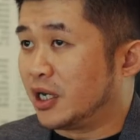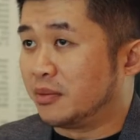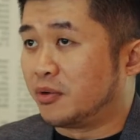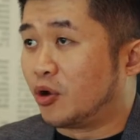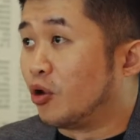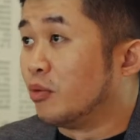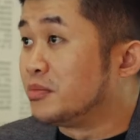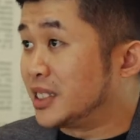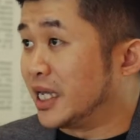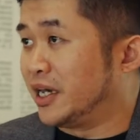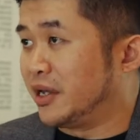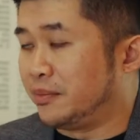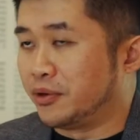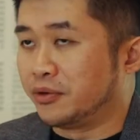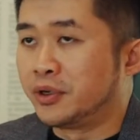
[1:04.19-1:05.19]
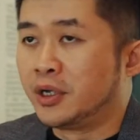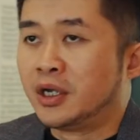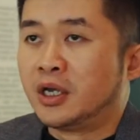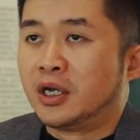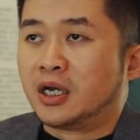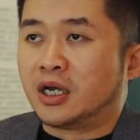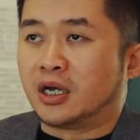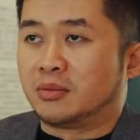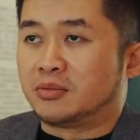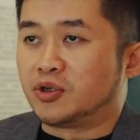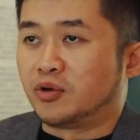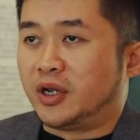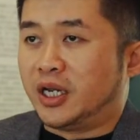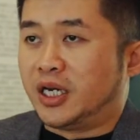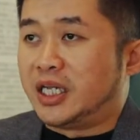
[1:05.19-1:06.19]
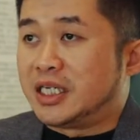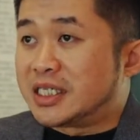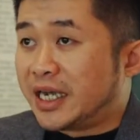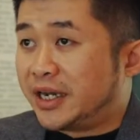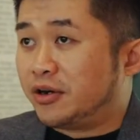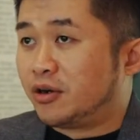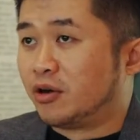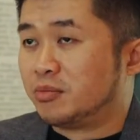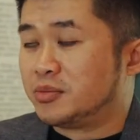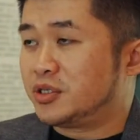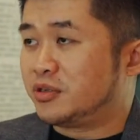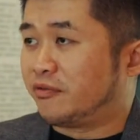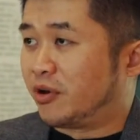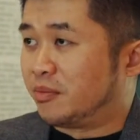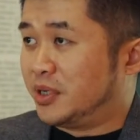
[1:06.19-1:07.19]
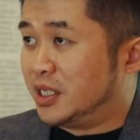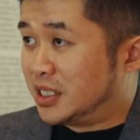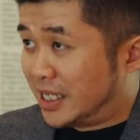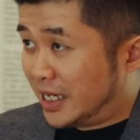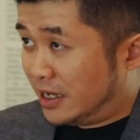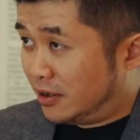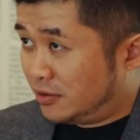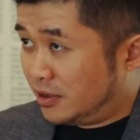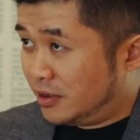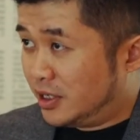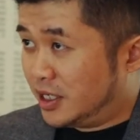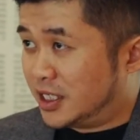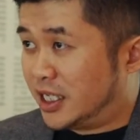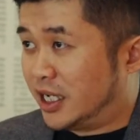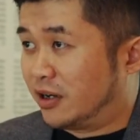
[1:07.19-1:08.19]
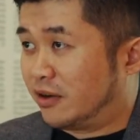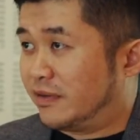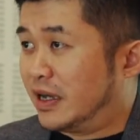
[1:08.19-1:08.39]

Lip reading: homes that they build. So they design homes from inside out instead of